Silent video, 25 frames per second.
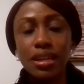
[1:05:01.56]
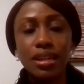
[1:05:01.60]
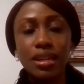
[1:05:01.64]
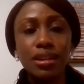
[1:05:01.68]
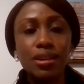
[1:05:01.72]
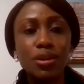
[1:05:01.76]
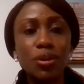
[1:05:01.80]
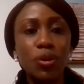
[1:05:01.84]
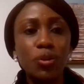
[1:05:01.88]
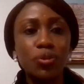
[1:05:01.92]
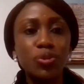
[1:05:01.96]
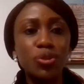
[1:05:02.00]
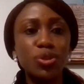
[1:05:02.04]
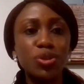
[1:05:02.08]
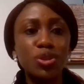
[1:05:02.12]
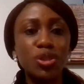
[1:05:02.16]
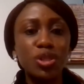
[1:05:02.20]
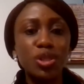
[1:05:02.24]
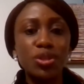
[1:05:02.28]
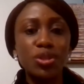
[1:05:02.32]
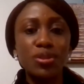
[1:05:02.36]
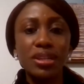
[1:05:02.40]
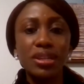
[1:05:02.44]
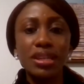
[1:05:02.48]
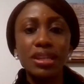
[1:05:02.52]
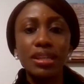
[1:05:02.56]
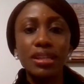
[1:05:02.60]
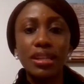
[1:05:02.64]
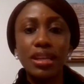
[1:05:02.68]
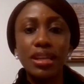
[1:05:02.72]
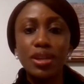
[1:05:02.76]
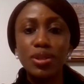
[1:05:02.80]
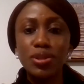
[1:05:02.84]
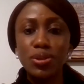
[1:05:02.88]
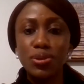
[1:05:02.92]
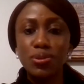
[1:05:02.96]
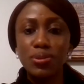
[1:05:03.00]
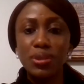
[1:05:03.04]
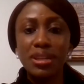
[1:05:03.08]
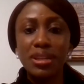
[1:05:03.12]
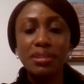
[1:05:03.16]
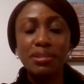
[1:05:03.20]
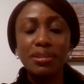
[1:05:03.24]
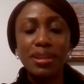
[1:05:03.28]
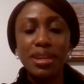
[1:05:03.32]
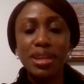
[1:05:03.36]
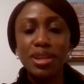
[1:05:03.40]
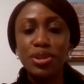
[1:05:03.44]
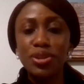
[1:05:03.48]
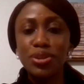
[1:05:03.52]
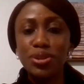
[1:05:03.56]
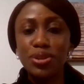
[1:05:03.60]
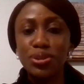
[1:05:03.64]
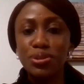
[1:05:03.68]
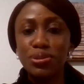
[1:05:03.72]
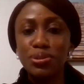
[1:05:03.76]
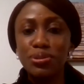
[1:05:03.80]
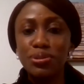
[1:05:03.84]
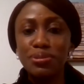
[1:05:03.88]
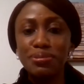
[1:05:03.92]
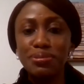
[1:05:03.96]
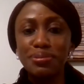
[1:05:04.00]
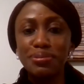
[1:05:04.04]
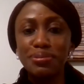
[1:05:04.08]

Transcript: and hope to see you again next week. Thank you.